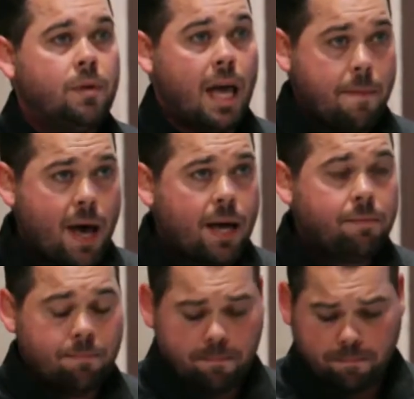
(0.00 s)

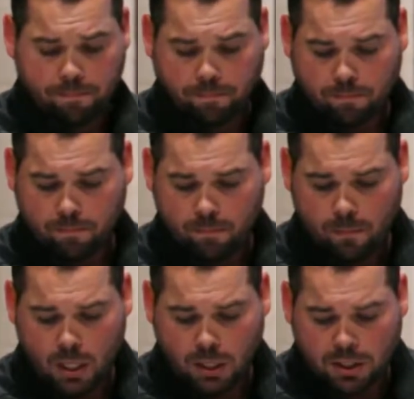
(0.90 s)
Amen?
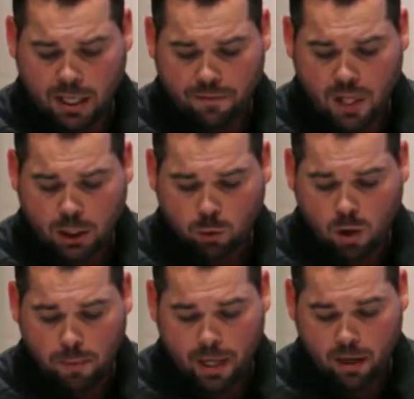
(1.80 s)
You see, if this
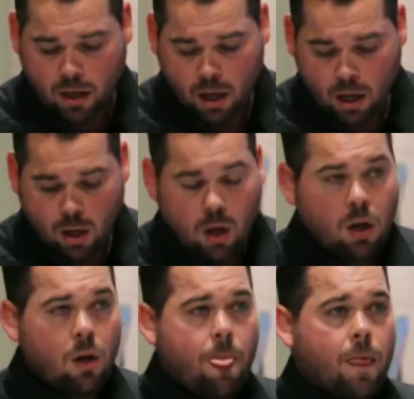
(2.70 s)
woman
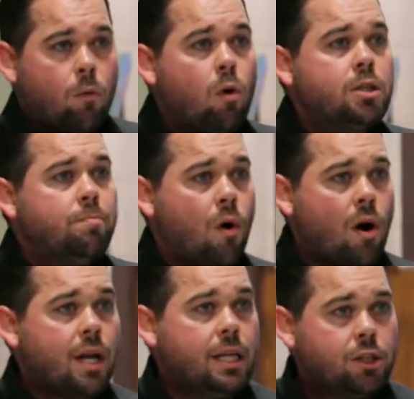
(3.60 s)
was
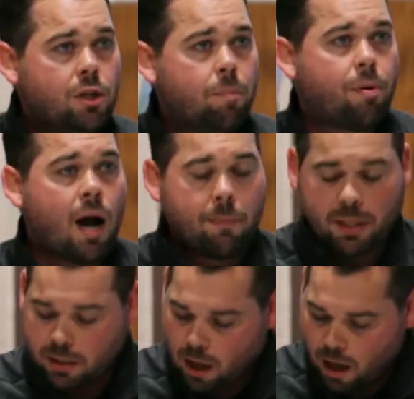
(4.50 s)
born into the
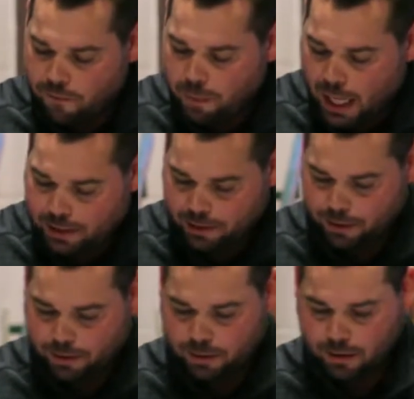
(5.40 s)
promise of
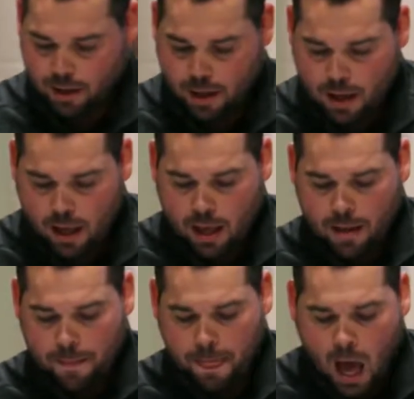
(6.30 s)
blessing,
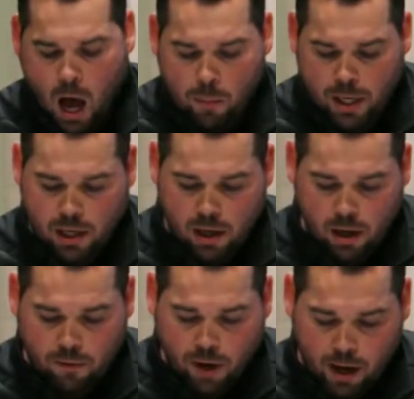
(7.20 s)
how many
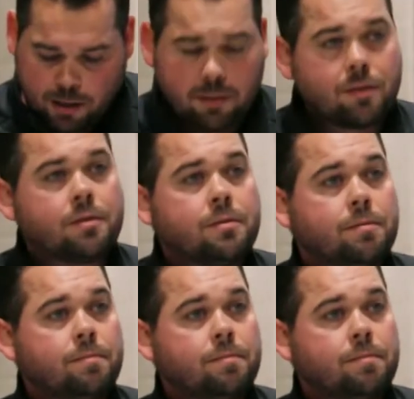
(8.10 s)
of us,